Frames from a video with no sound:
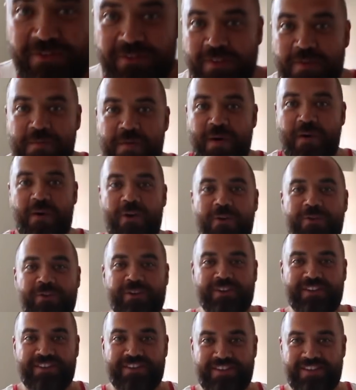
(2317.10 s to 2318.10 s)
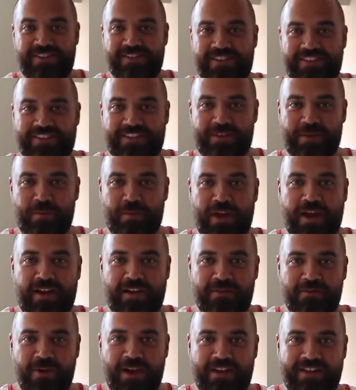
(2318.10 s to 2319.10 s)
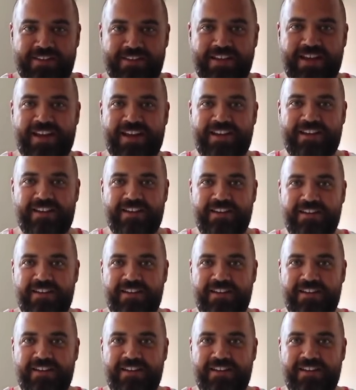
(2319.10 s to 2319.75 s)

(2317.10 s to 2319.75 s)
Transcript: flip it over and see what's on the black and white side.